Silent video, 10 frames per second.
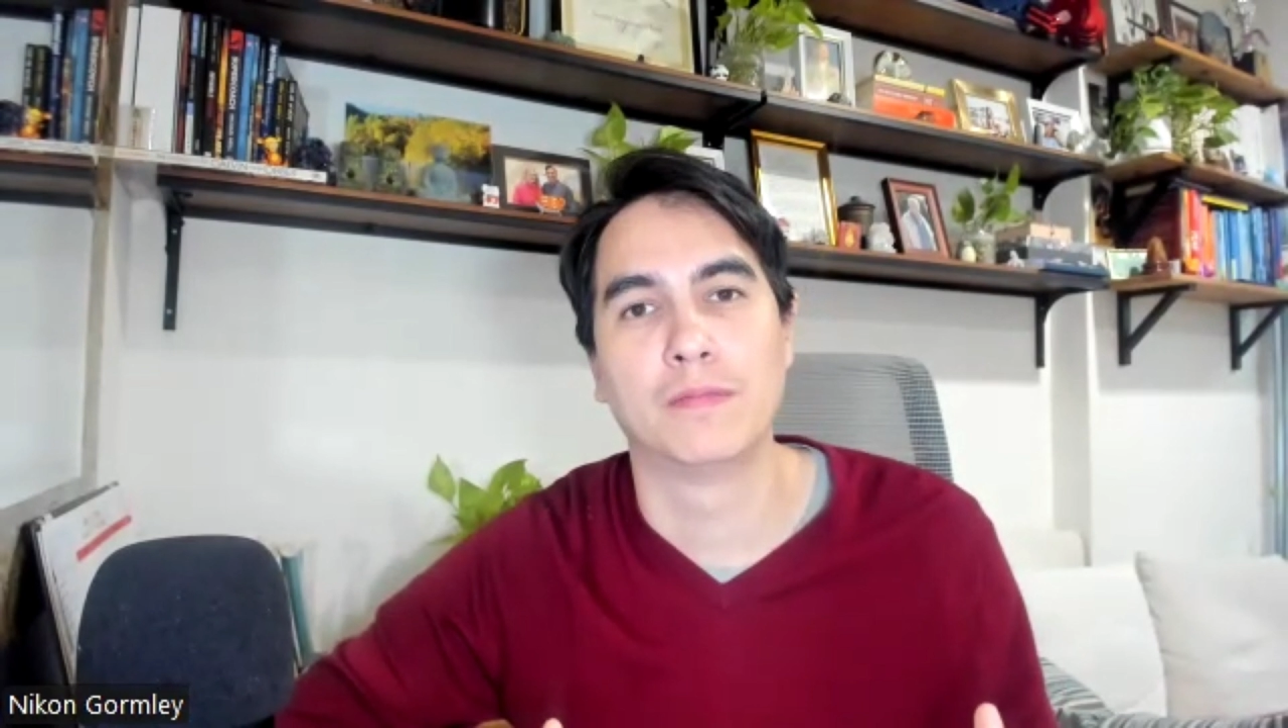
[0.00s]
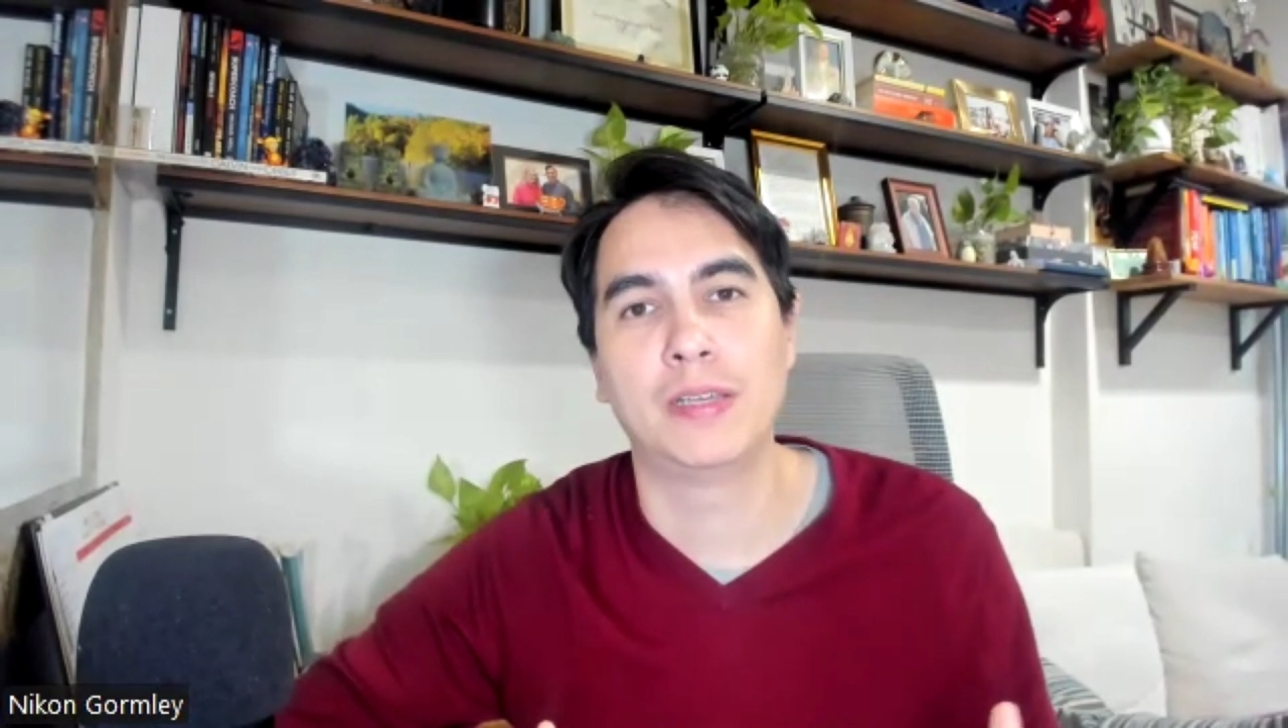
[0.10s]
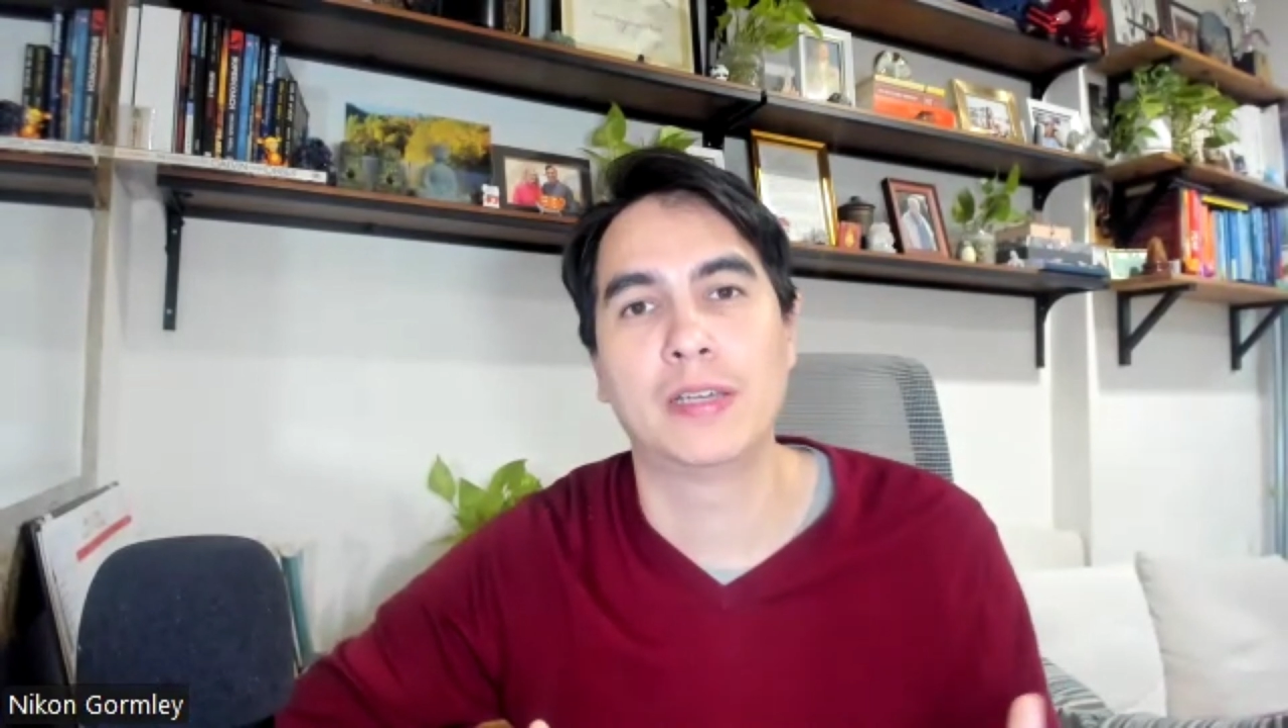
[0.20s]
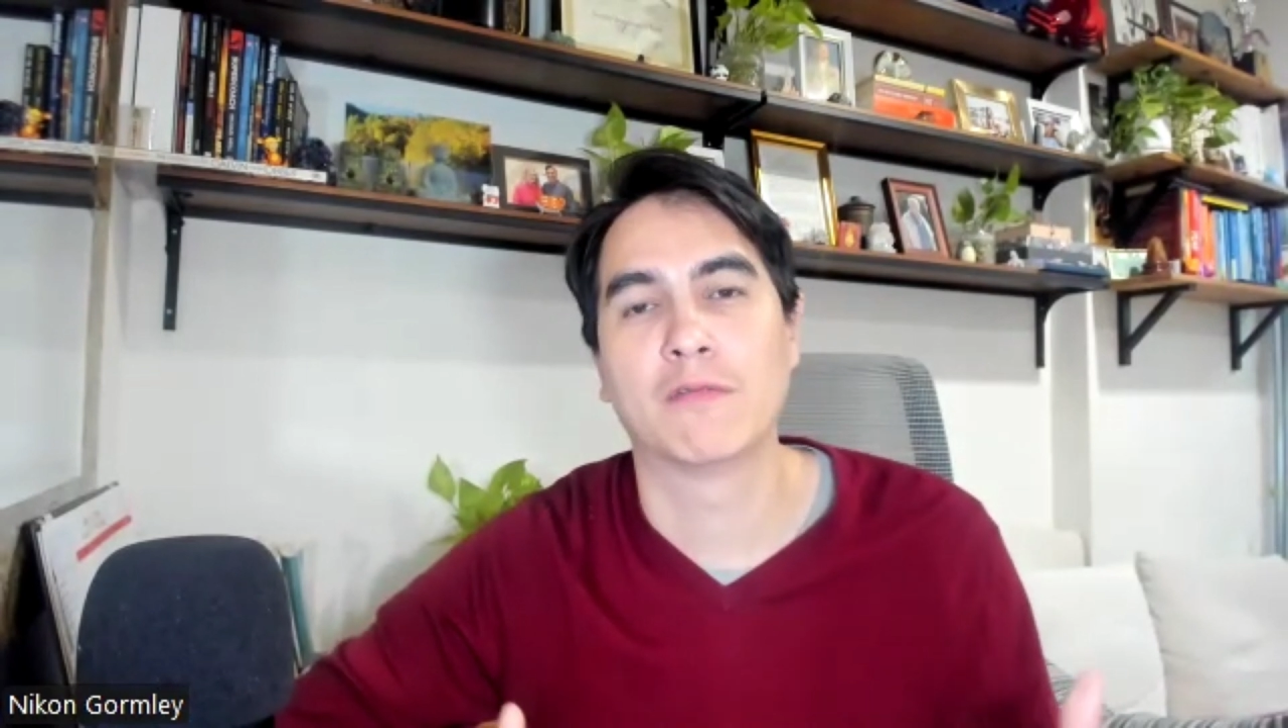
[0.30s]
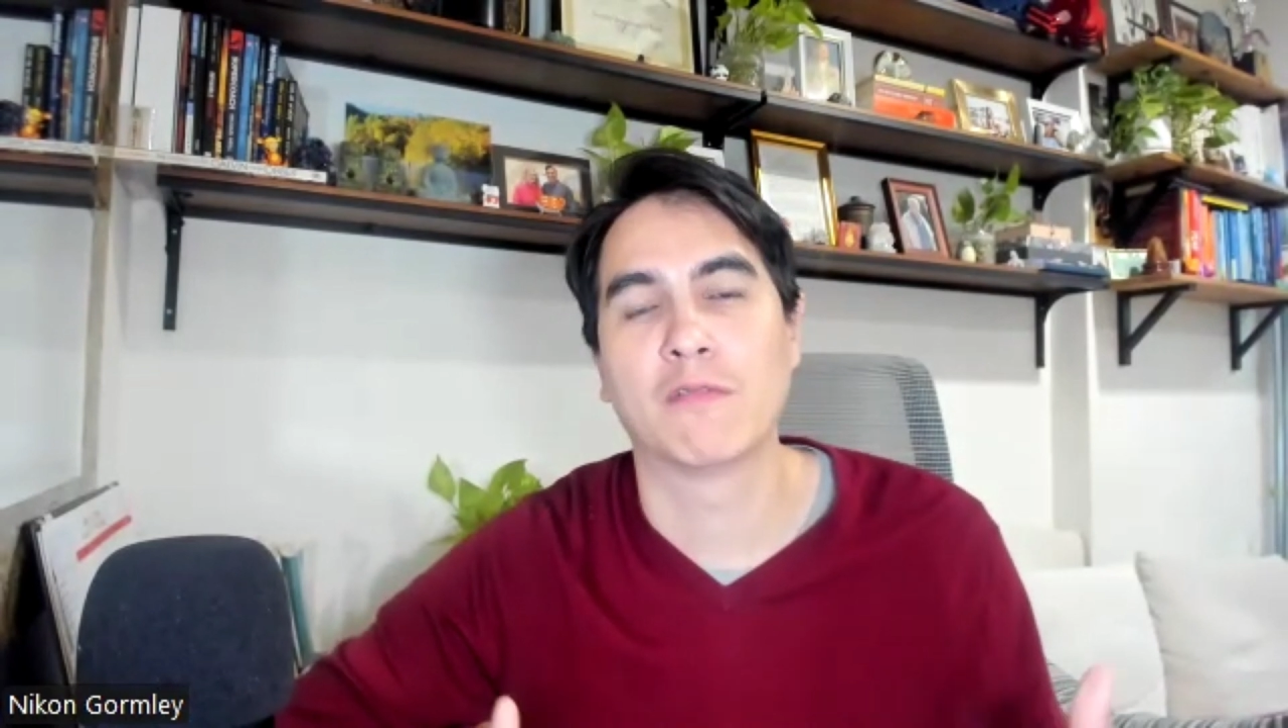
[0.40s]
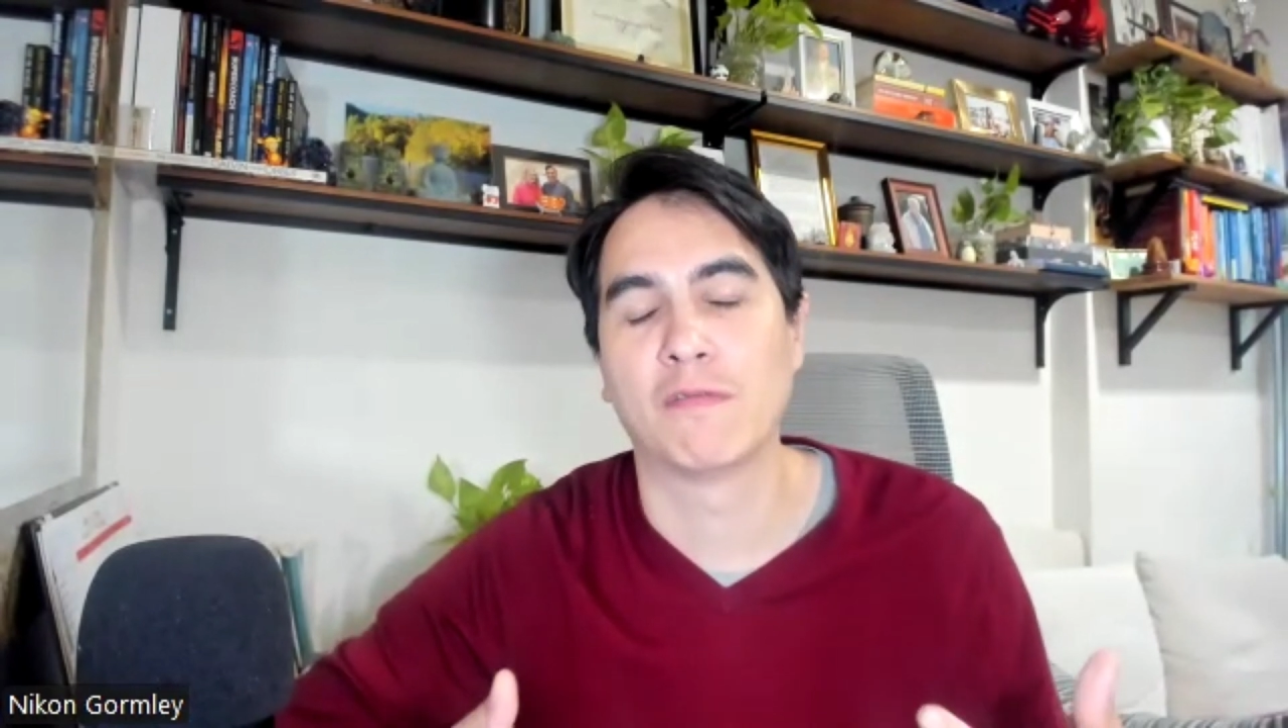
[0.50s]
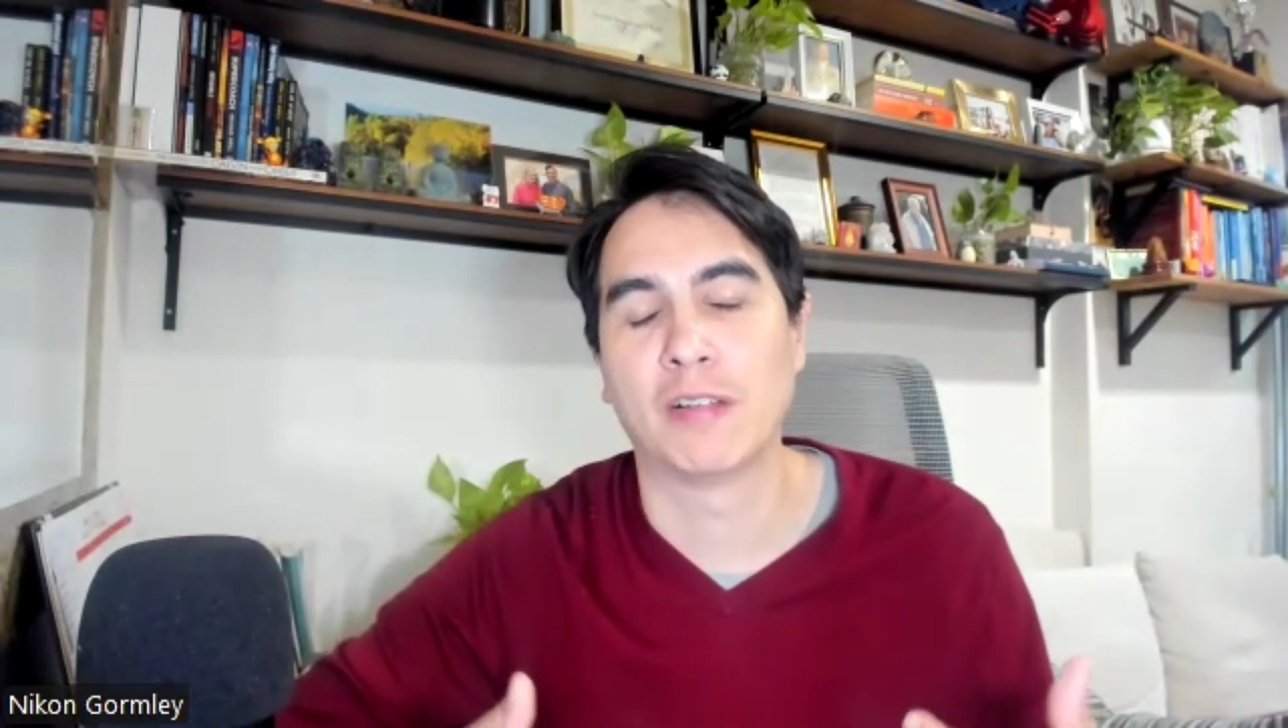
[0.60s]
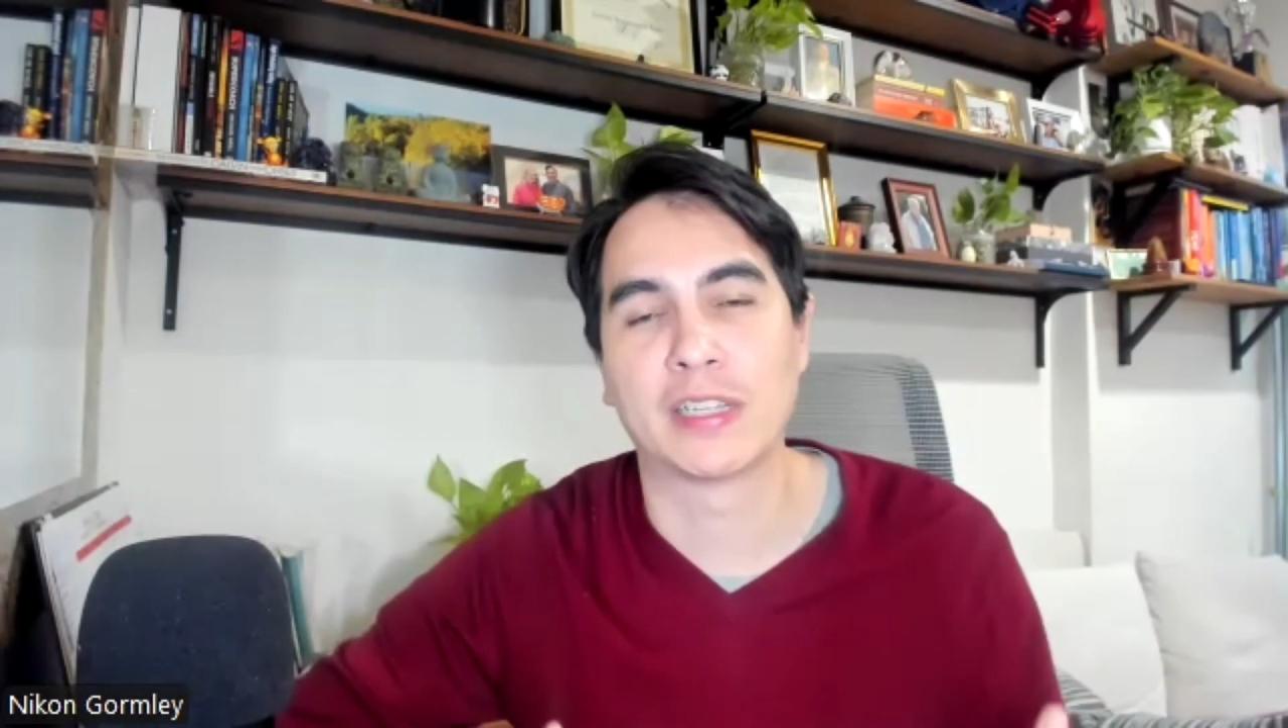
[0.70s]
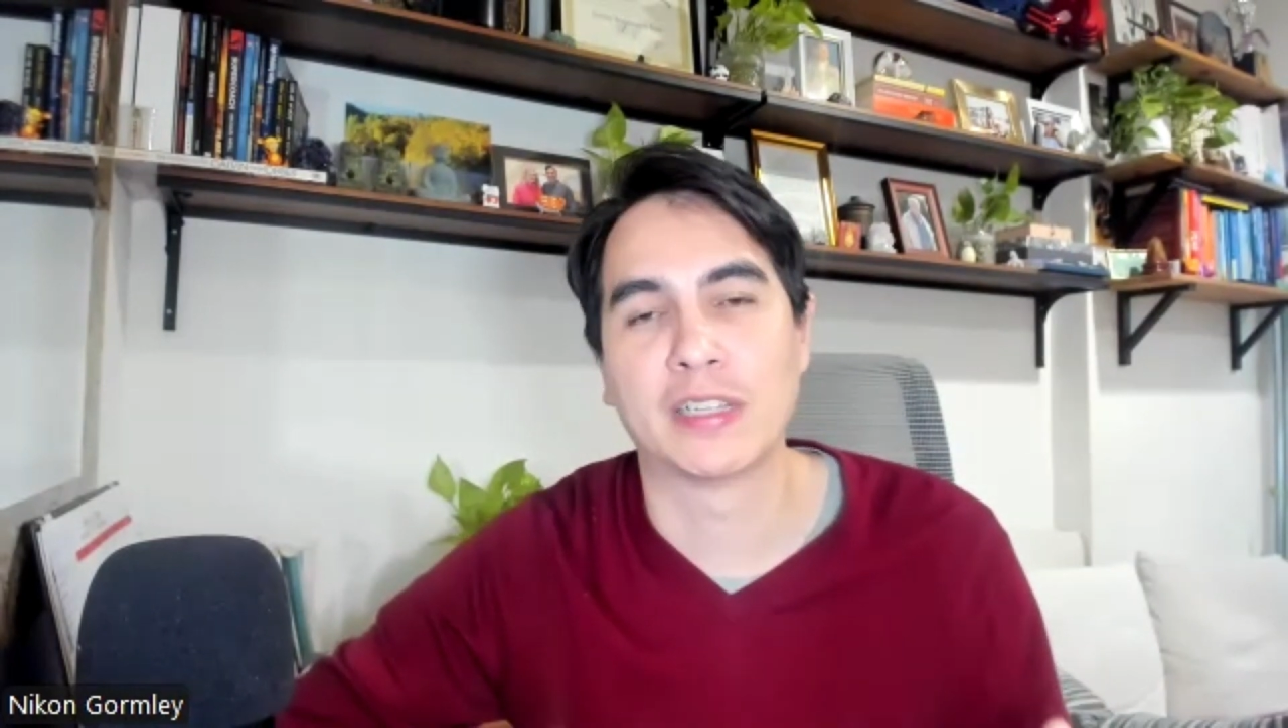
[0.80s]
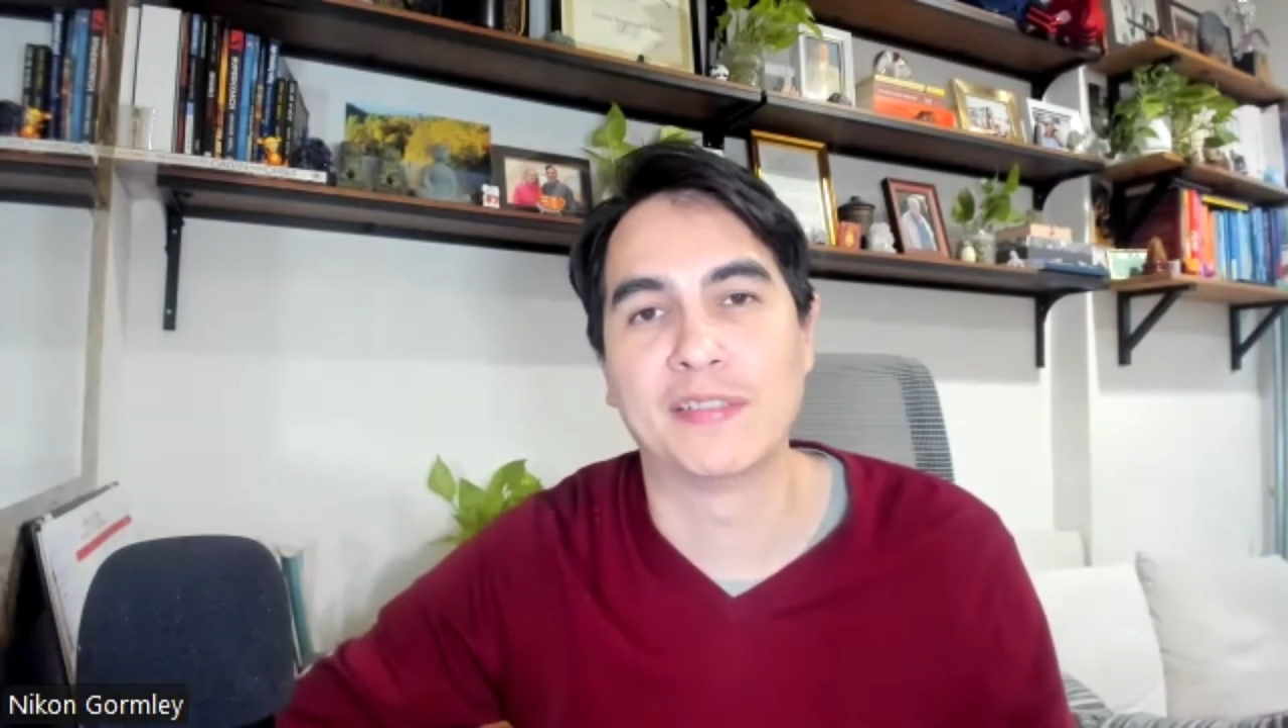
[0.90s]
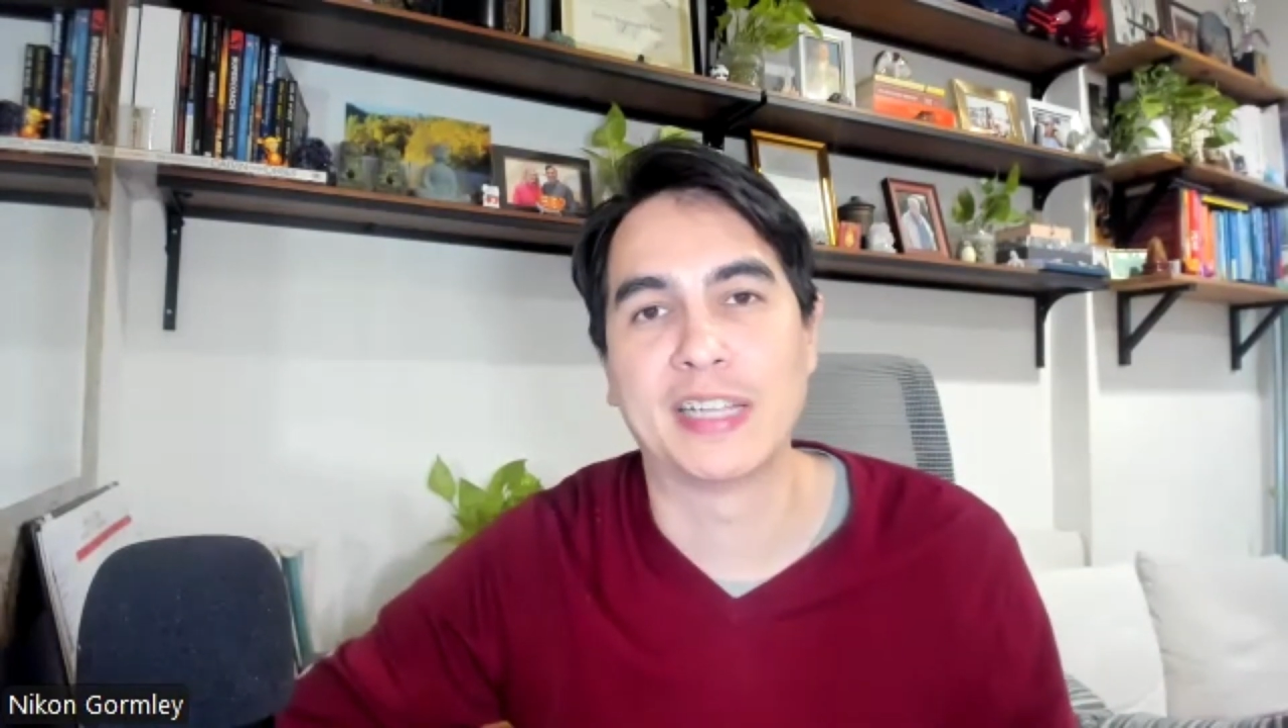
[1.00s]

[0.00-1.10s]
being in a reflective